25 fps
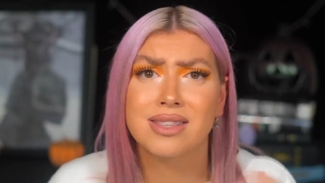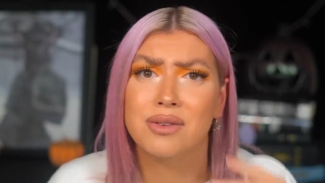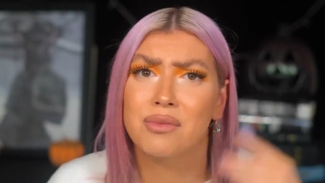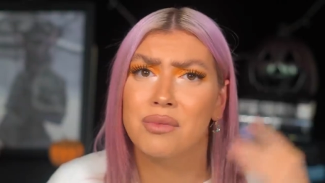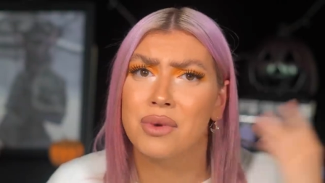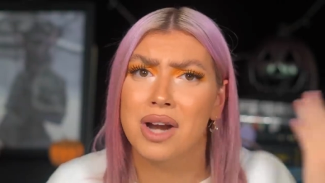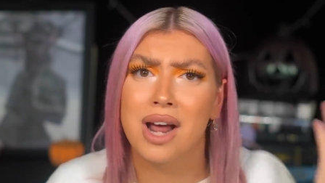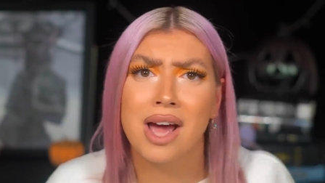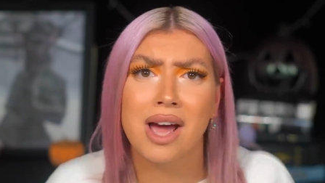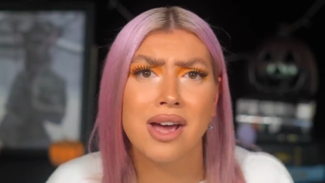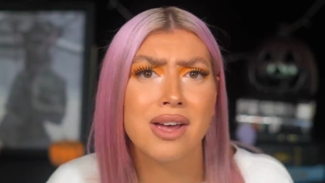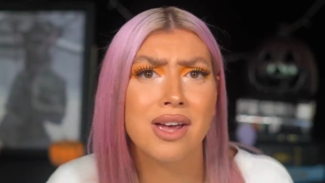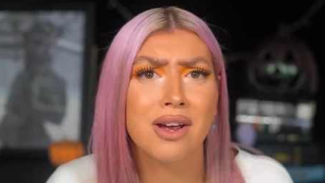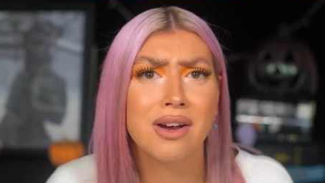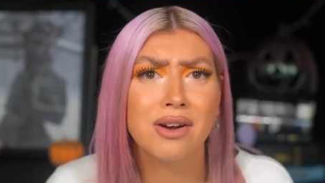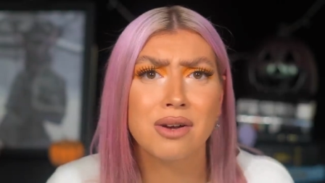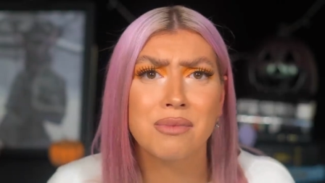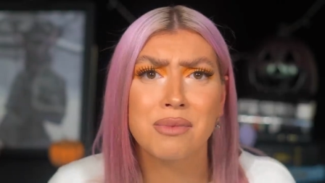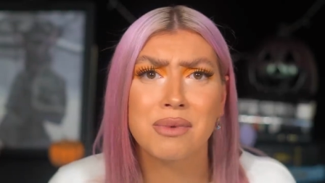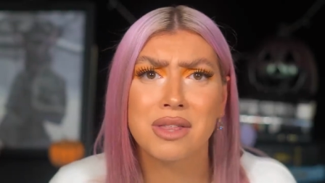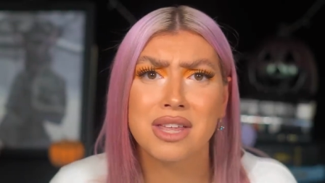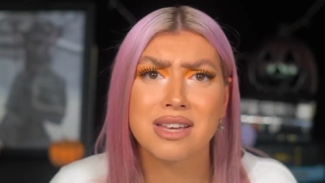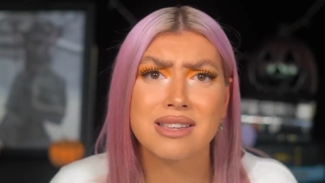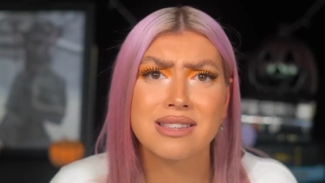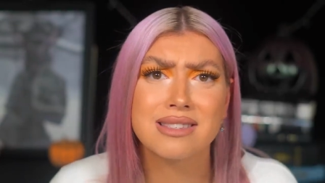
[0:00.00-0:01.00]
that when I heard
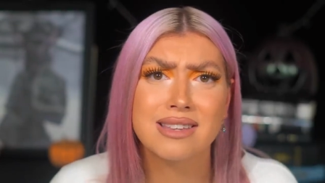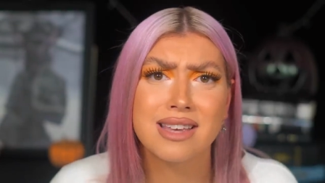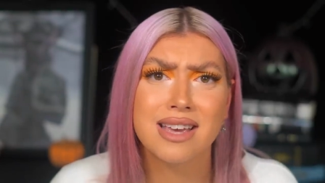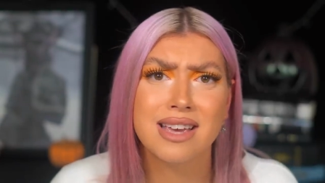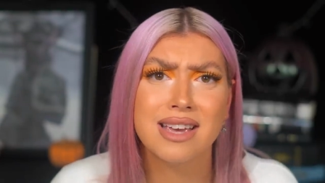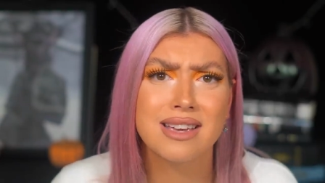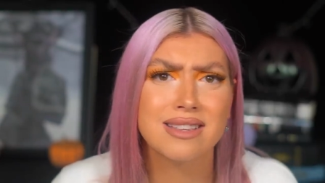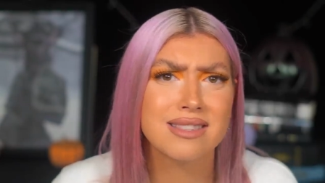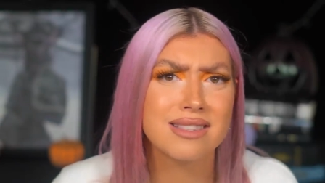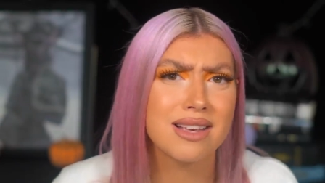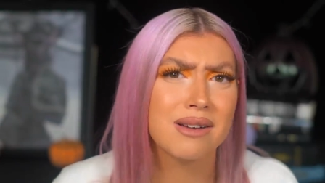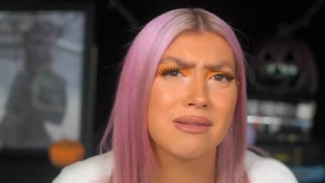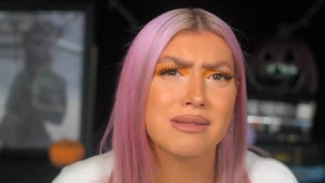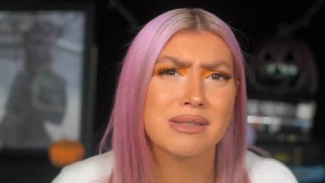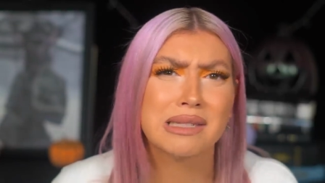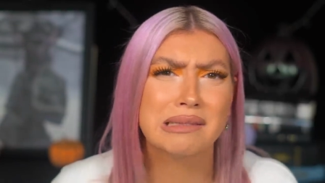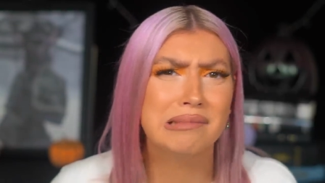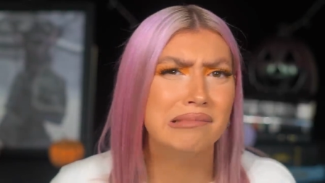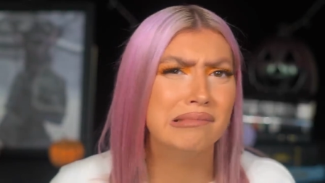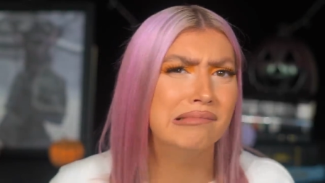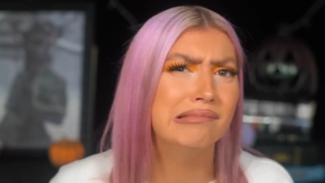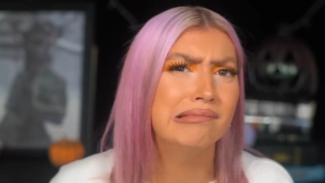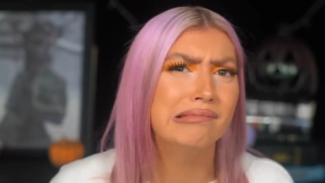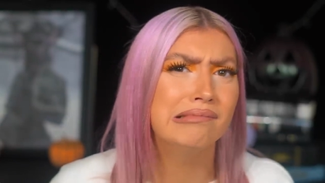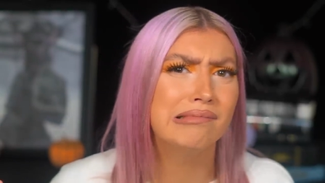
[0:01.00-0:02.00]
about this case, I was like,
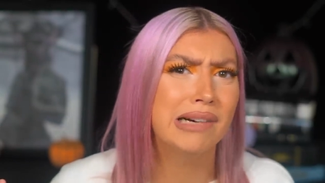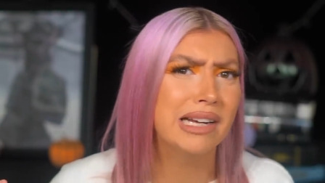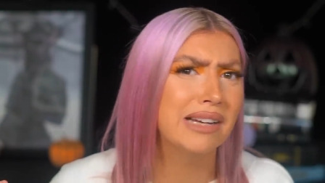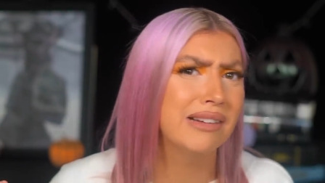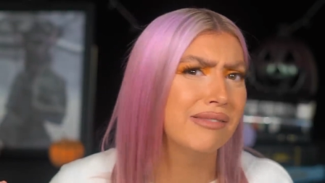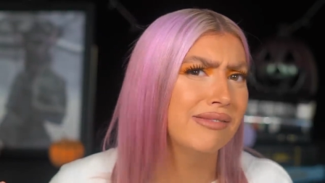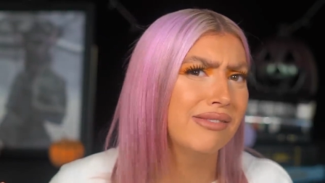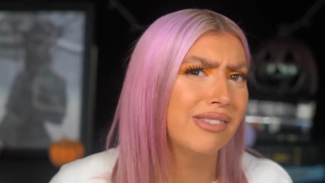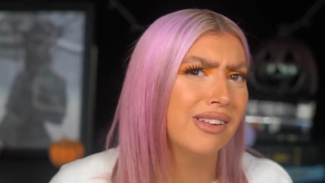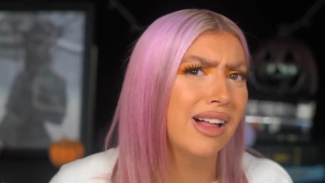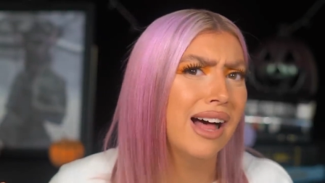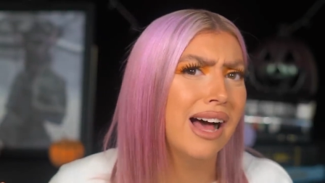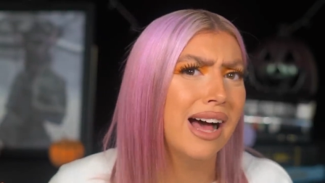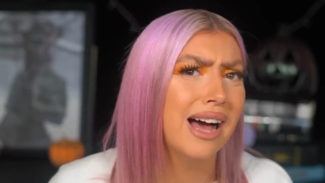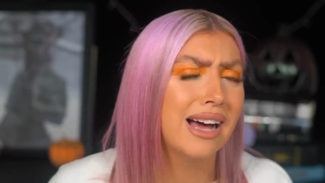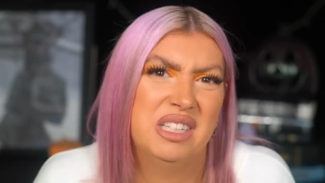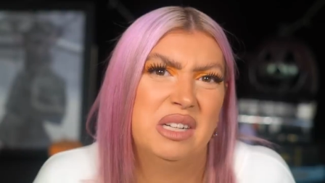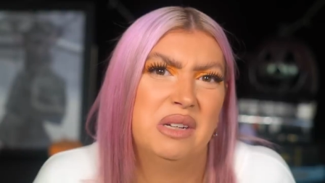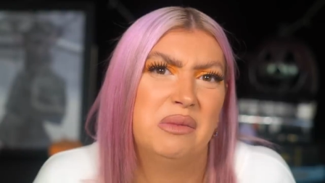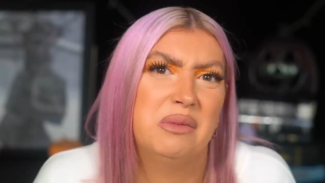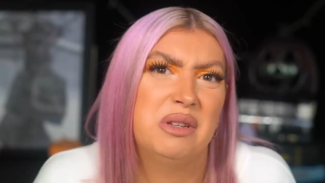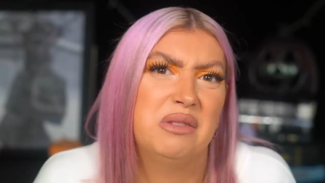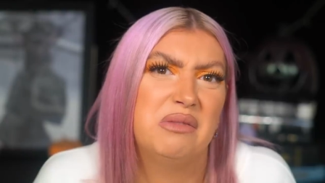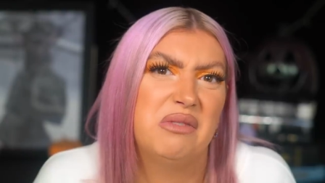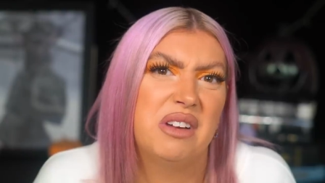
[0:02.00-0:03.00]
oh, red flag,
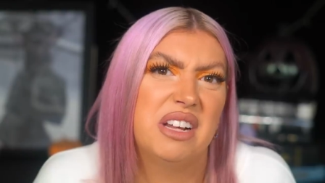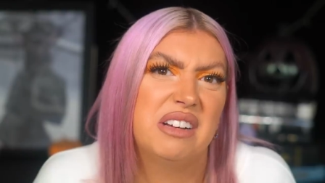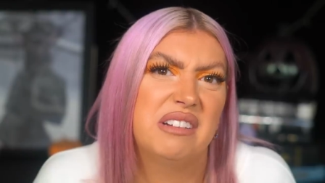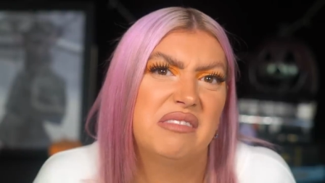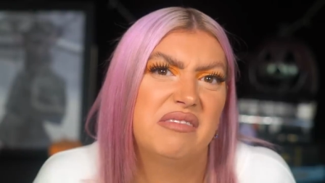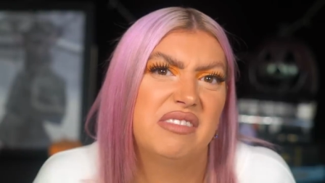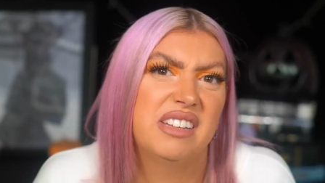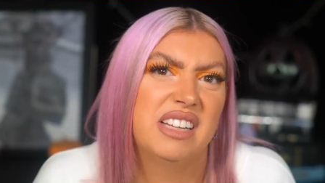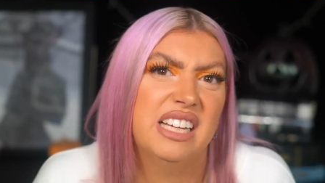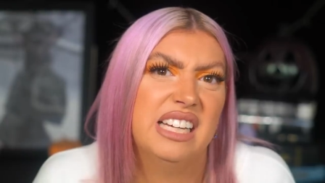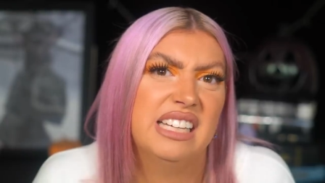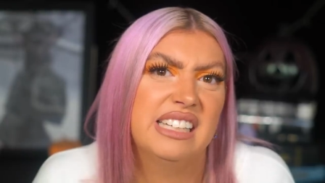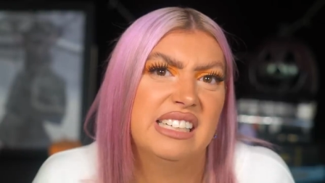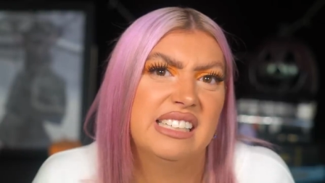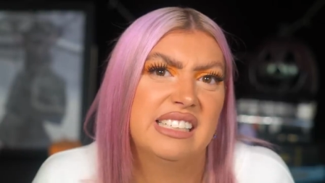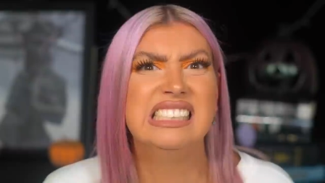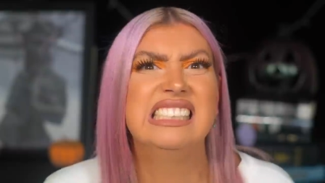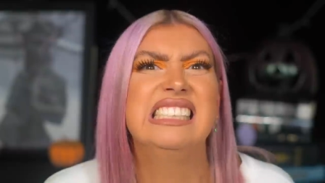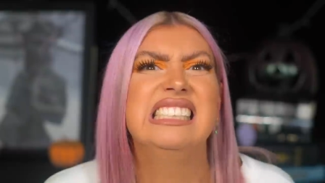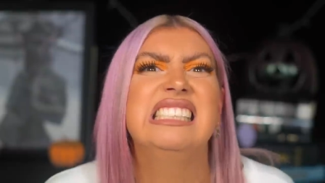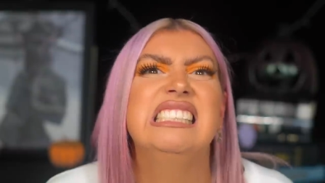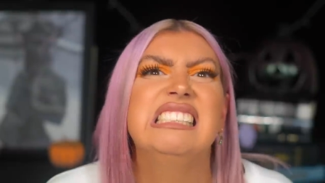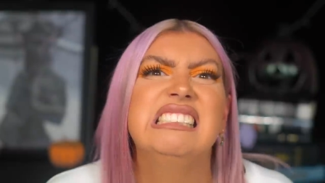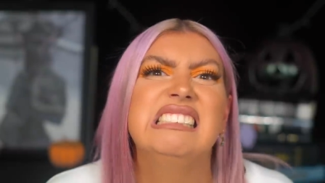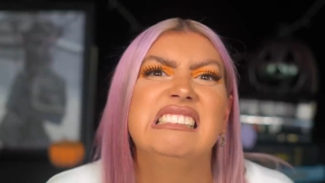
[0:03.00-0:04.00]
a wee red flag.
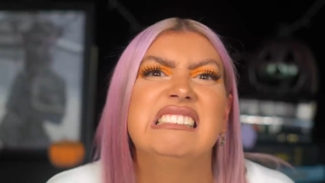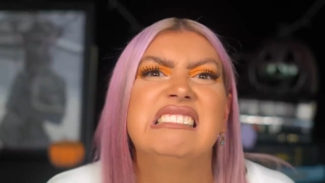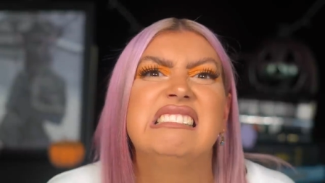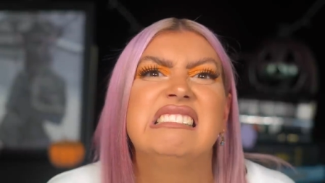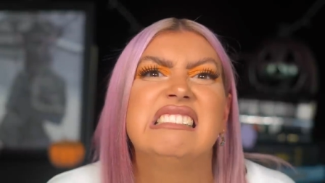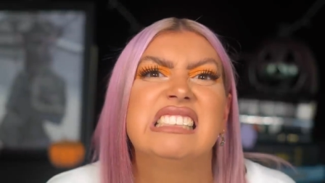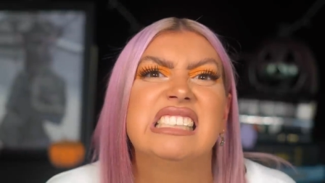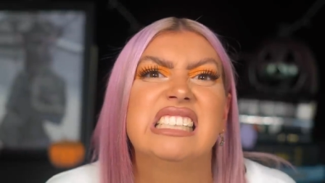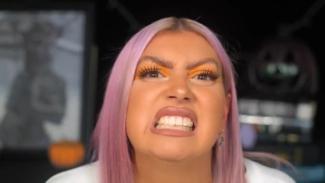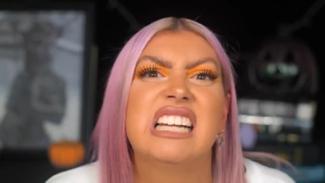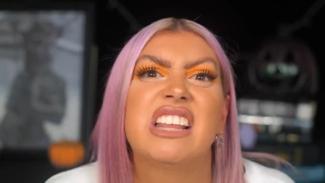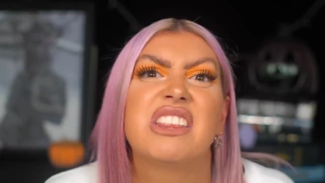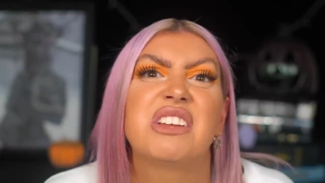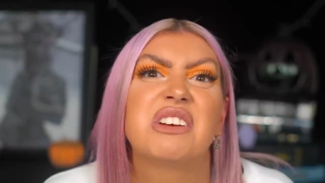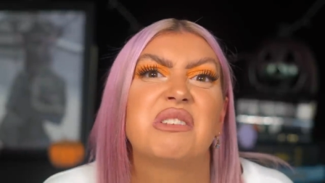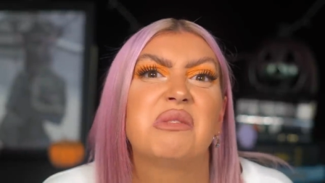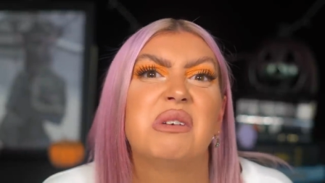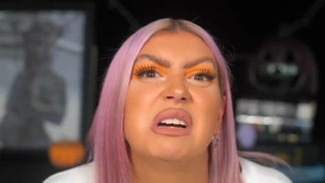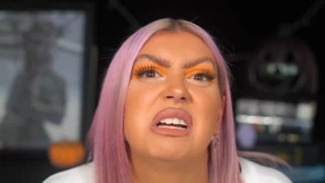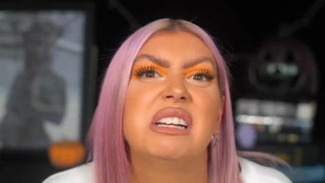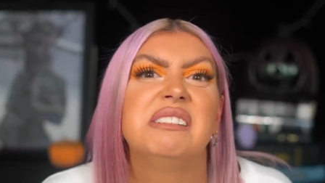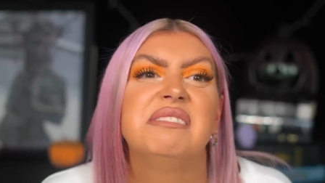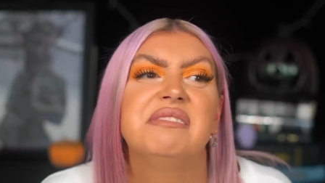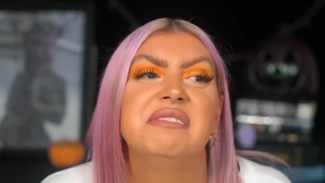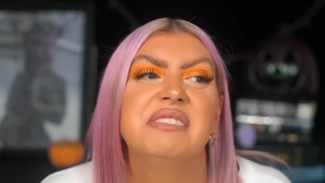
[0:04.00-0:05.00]
Oh, there's another
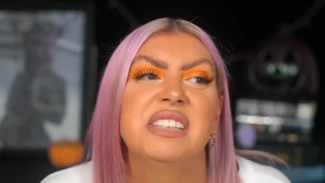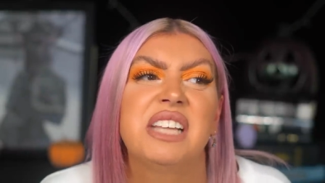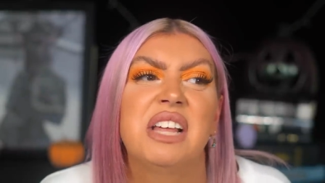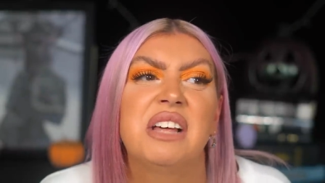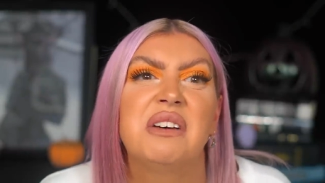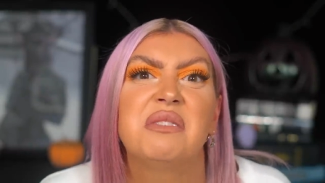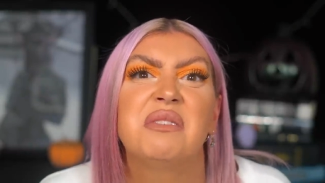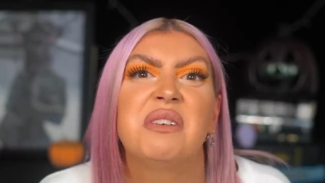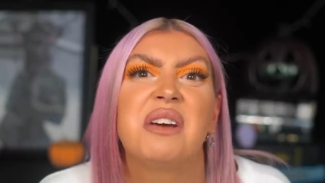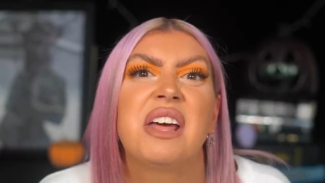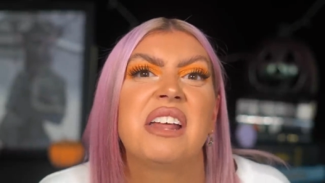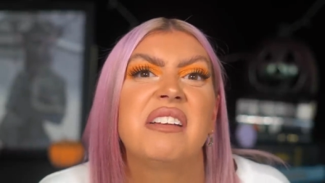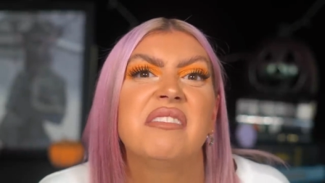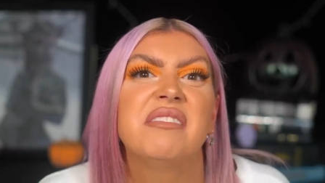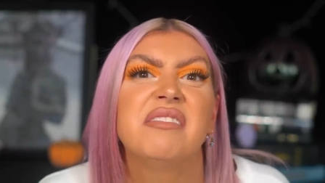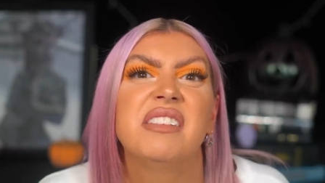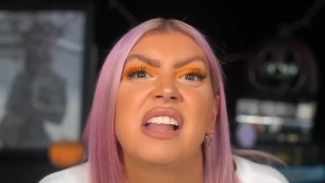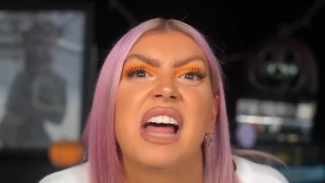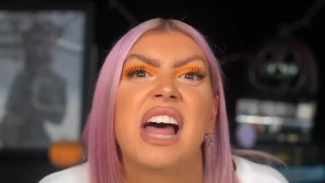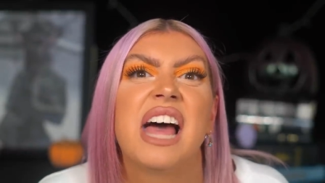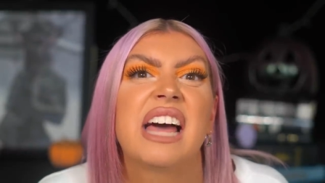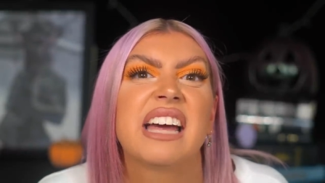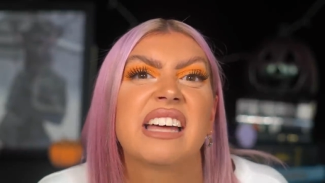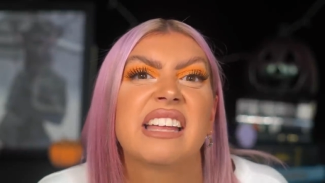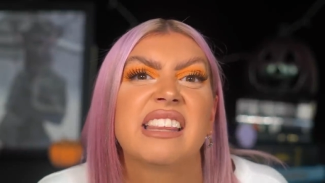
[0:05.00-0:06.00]
one, little red
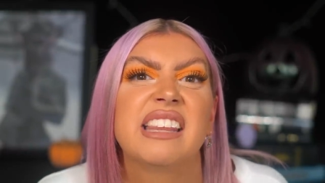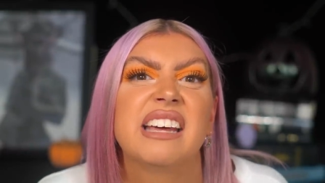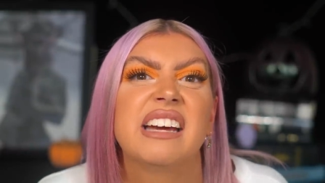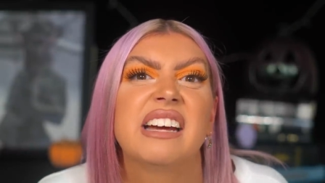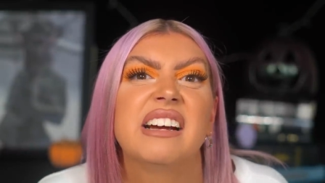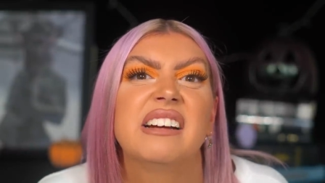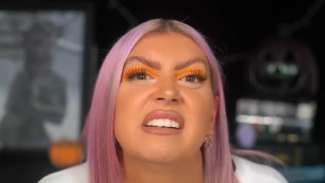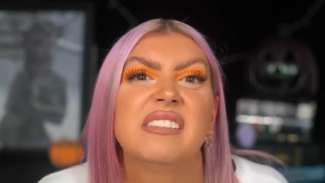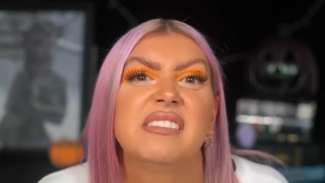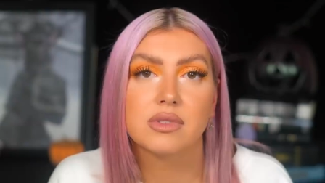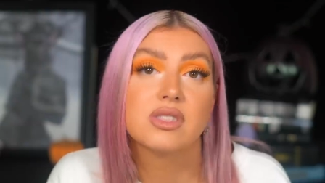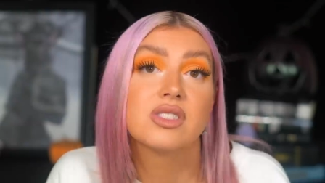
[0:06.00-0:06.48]
flag there.